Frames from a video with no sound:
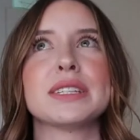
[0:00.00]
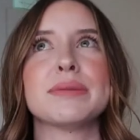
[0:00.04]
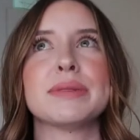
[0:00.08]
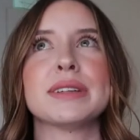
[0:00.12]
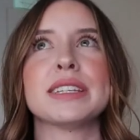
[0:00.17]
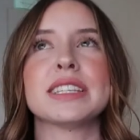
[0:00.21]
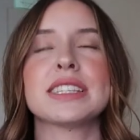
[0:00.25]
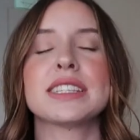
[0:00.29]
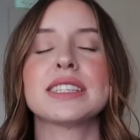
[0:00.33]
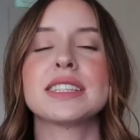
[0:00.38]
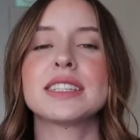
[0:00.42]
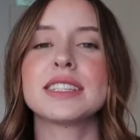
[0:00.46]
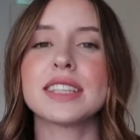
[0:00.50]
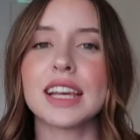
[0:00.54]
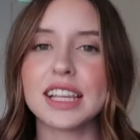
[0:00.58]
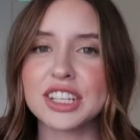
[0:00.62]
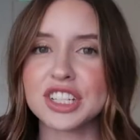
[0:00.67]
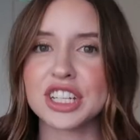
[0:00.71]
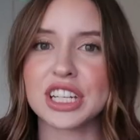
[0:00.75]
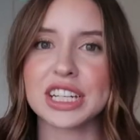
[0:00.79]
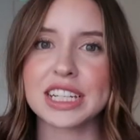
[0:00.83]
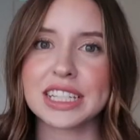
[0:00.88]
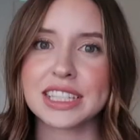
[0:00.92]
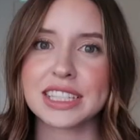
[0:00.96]
to be
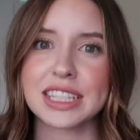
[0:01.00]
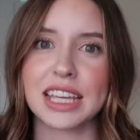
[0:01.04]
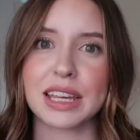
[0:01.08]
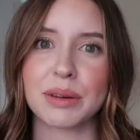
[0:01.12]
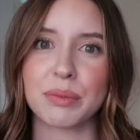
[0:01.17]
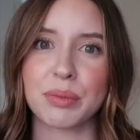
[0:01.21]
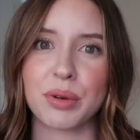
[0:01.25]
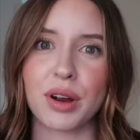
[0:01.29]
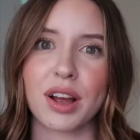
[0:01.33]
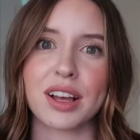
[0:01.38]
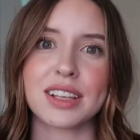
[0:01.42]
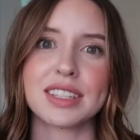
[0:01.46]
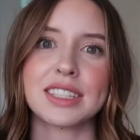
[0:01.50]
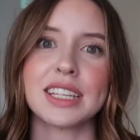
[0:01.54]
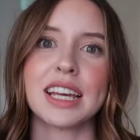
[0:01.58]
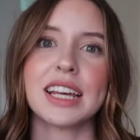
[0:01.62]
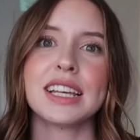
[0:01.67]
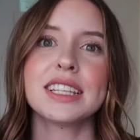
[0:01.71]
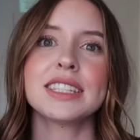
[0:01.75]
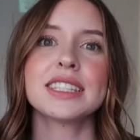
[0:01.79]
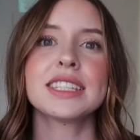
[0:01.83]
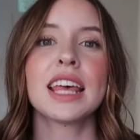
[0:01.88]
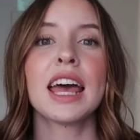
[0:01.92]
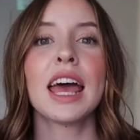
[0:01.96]
such an insane
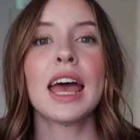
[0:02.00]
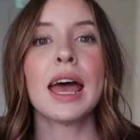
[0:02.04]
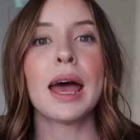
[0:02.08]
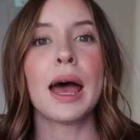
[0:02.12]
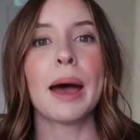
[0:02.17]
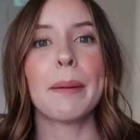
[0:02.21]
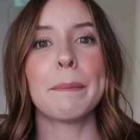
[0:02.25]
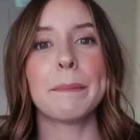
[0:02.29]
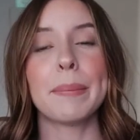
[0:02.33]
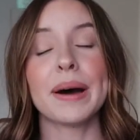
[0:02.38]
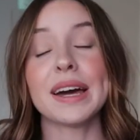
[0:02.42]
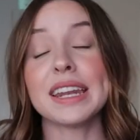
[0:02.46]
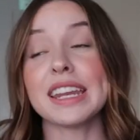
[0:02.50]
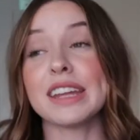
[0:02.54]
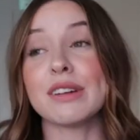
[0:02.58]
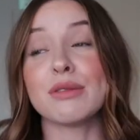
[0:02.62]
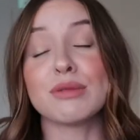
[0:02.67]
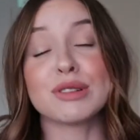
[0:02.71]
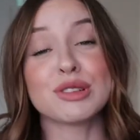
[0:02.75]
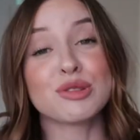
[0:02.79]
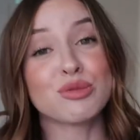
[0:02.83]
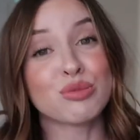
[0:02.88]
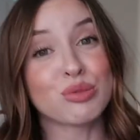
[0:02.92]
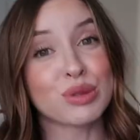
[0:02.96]
process, but
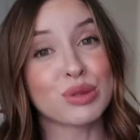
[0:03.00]
it was